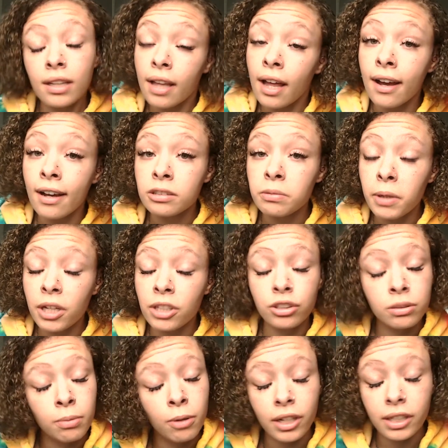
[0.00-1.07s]
lungs because you're
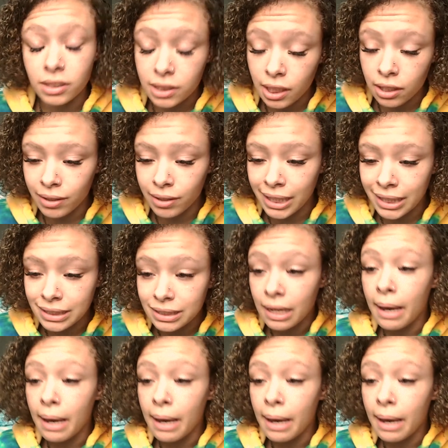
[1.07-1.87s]
smoking cigarettes.